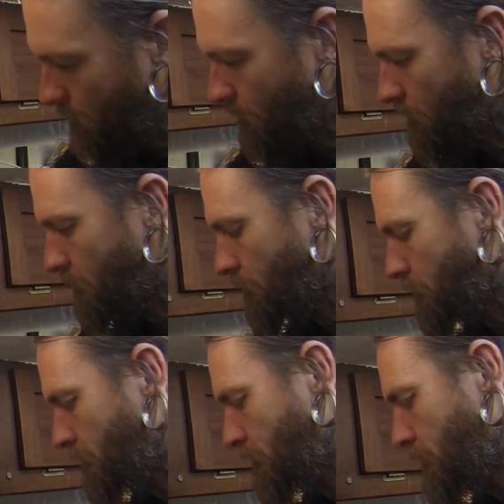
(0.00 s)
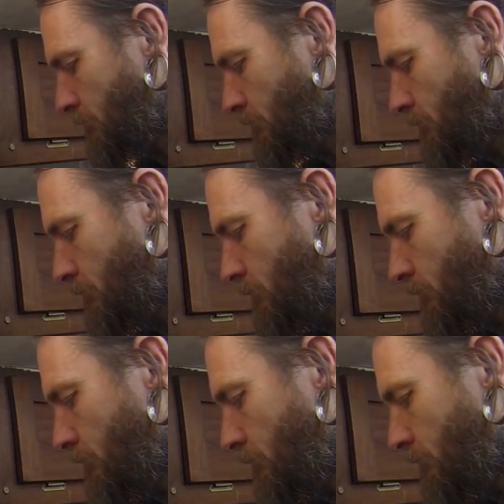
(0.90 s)

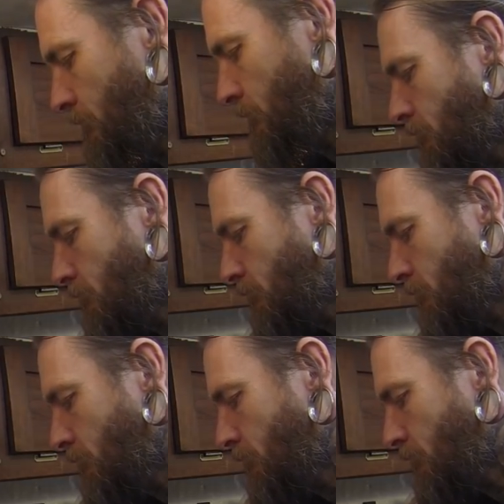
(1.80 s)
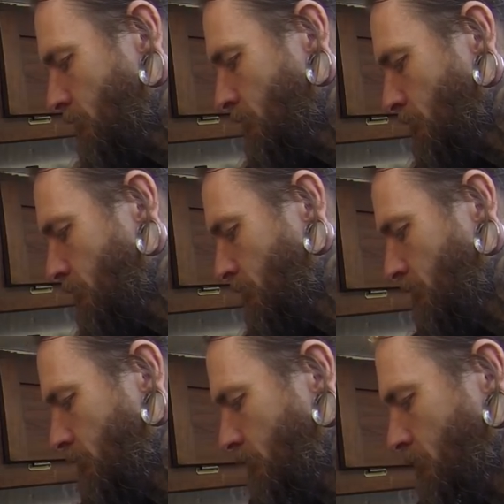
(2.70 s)

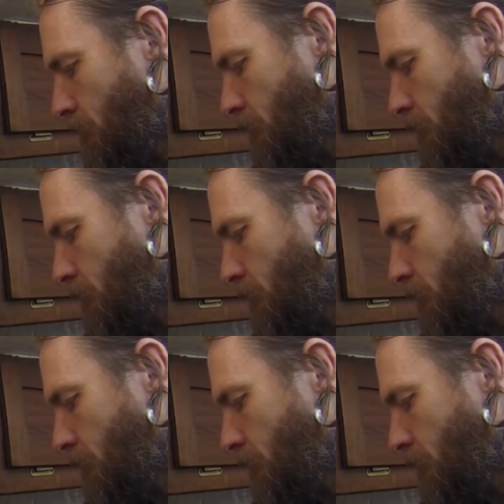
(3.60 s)
Nothing is said.